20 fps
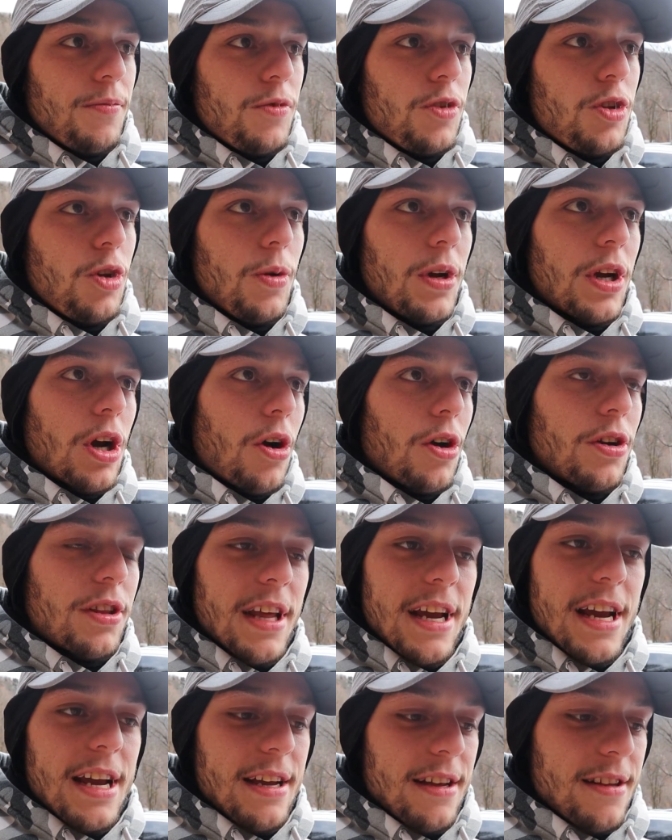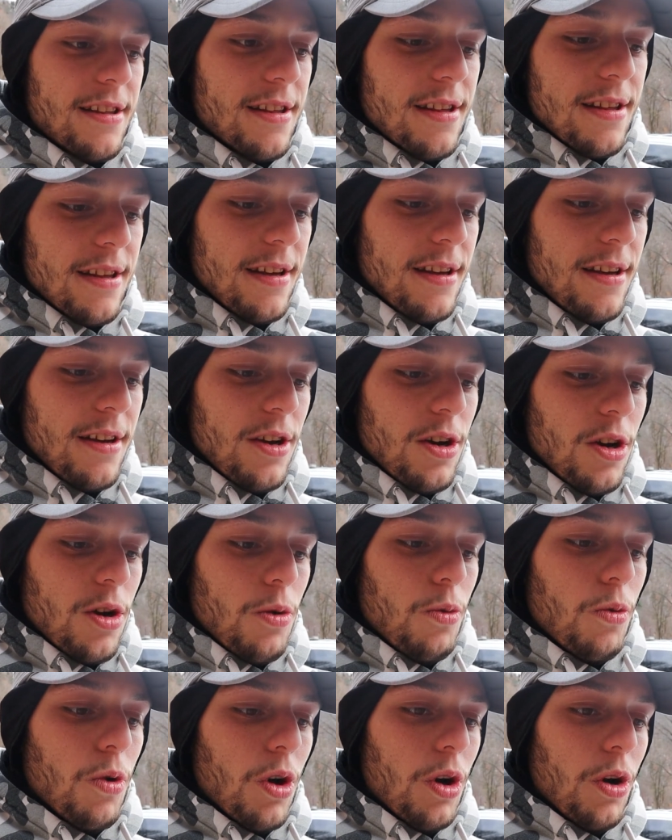doing hard things
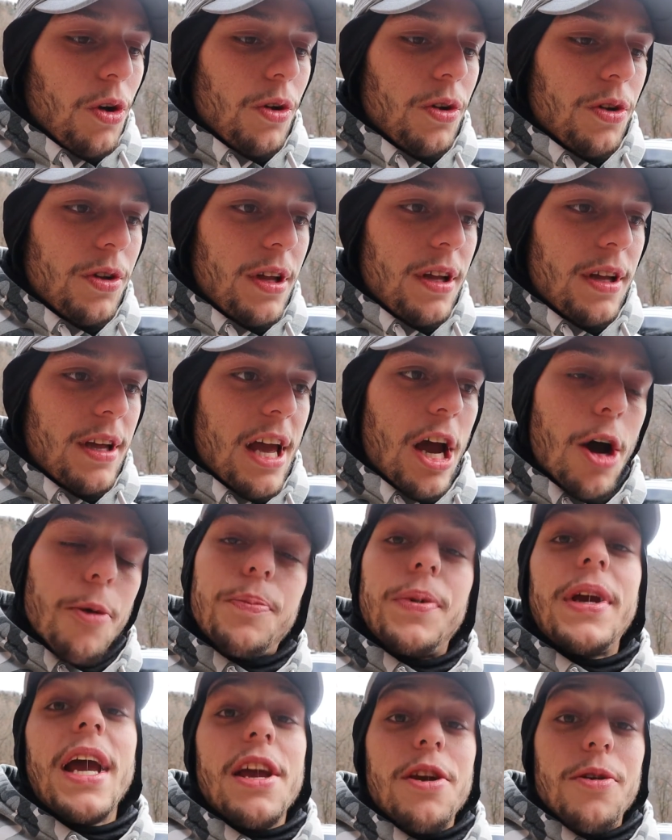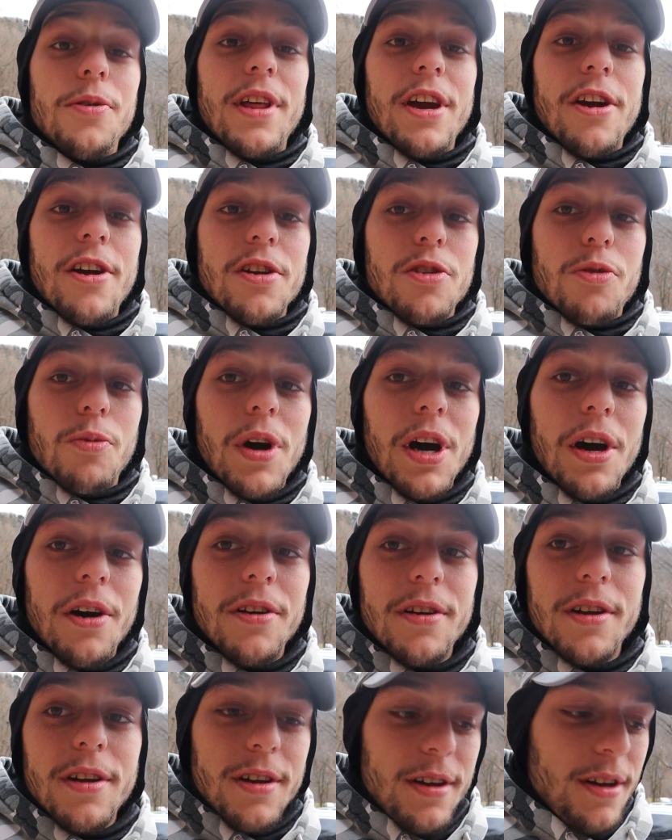will help get you there as well.
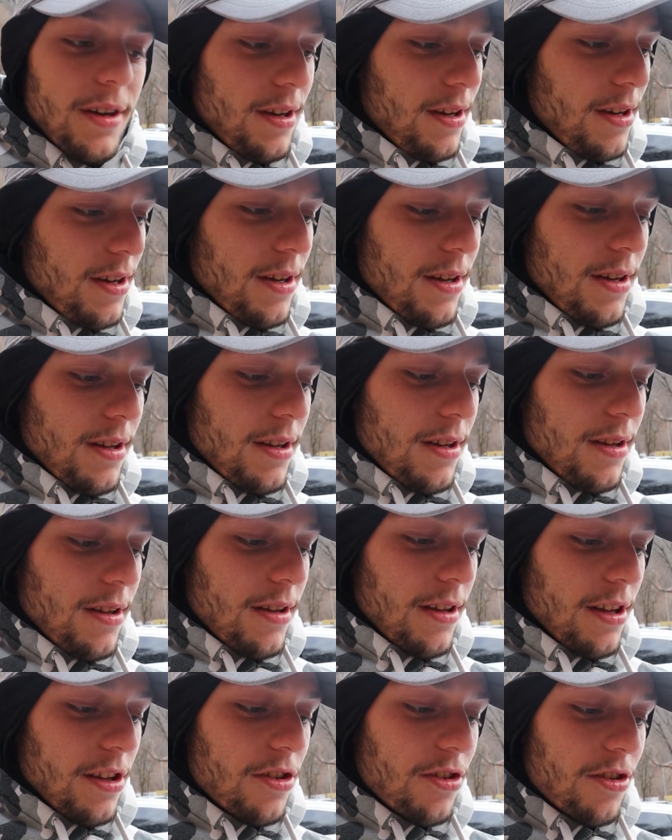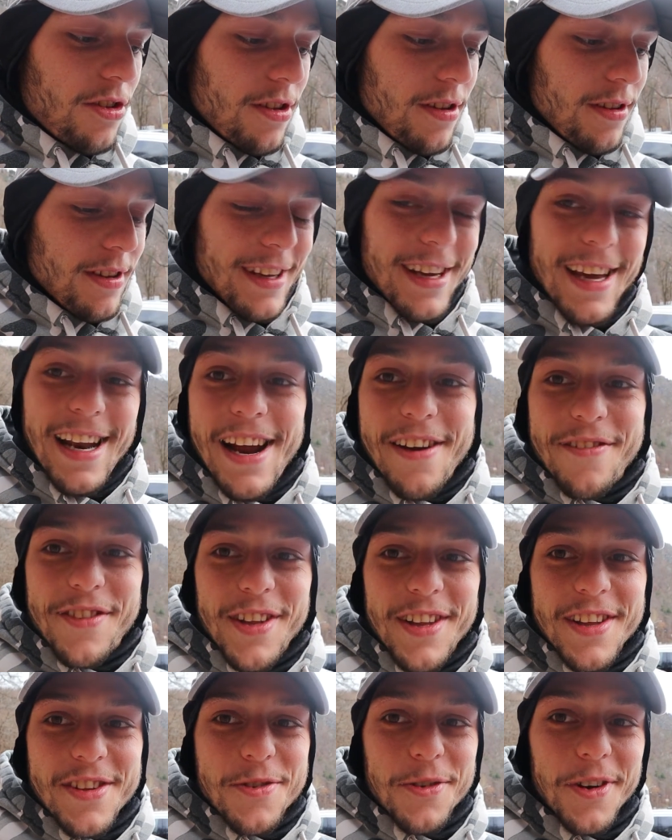Let's get
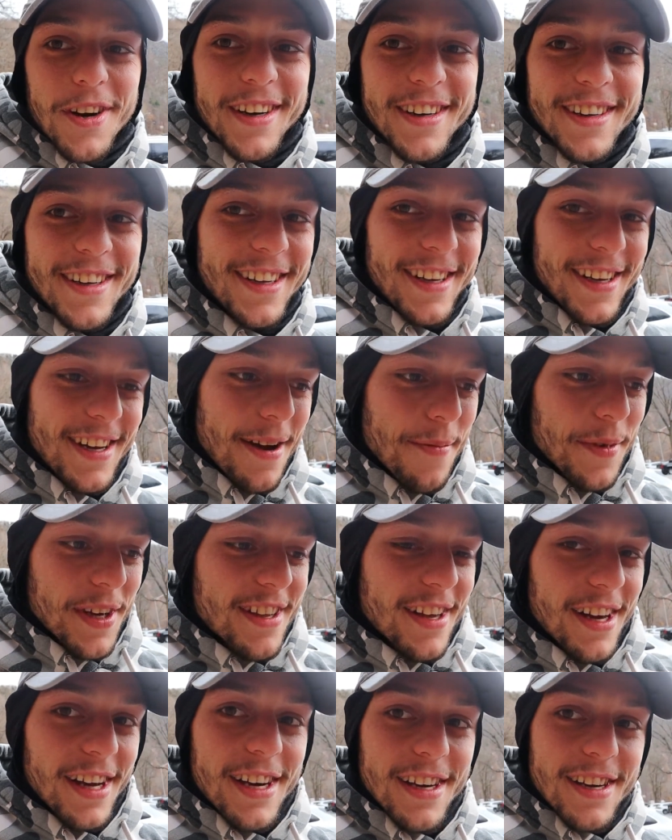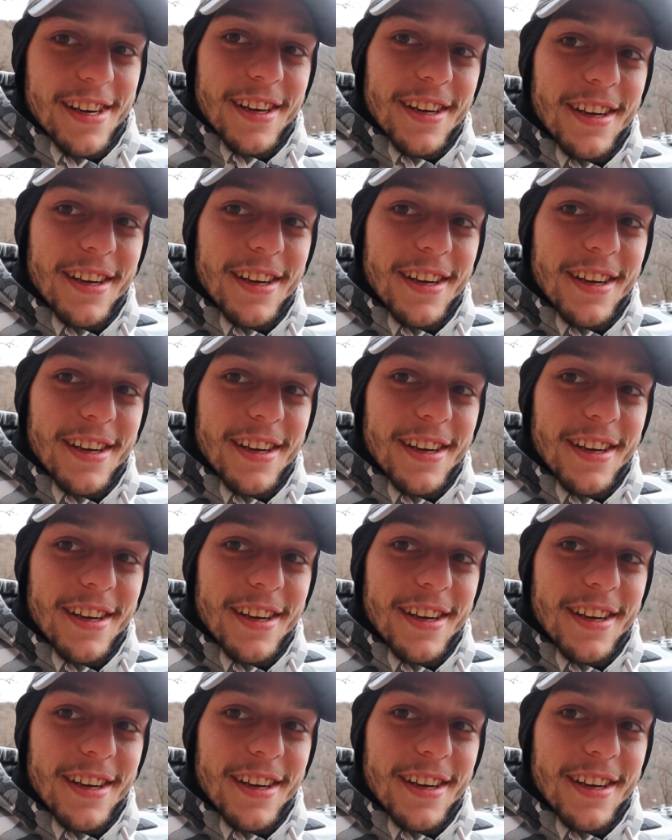after this run. I'm excited.